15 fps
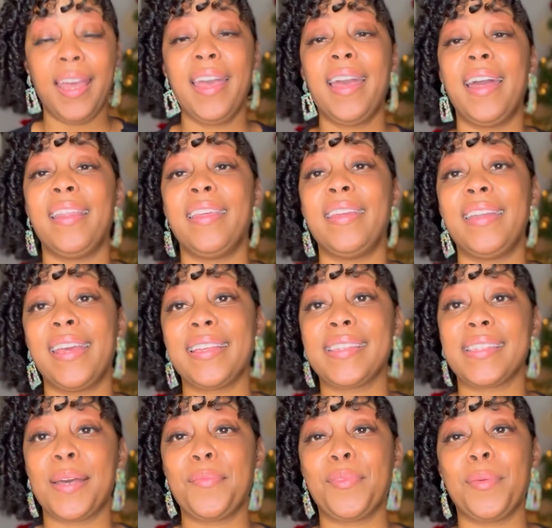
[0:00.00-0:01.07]
And then next
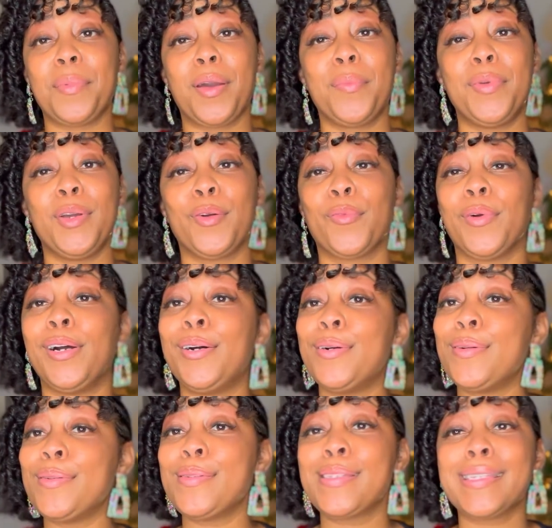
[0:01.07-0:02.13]
up from Camille
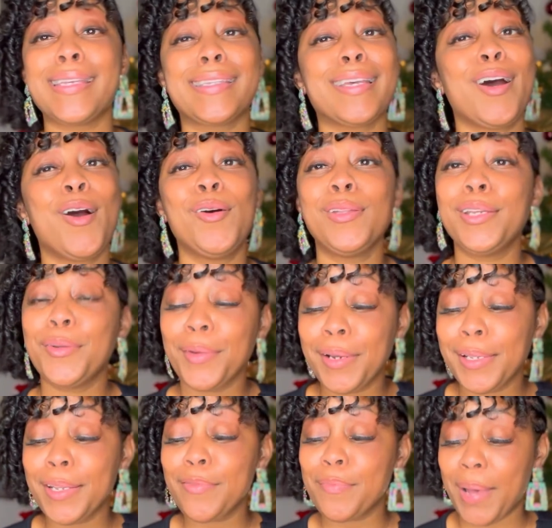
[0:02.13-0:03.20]
Rose is a holy
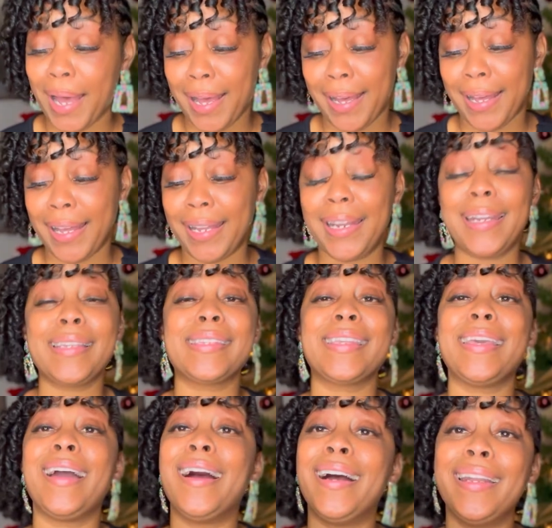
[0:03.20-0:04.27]
grail of mine. It is the
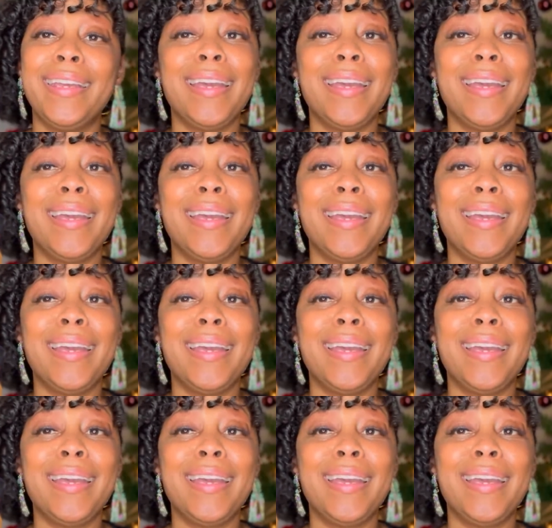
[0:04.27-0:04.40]
Honey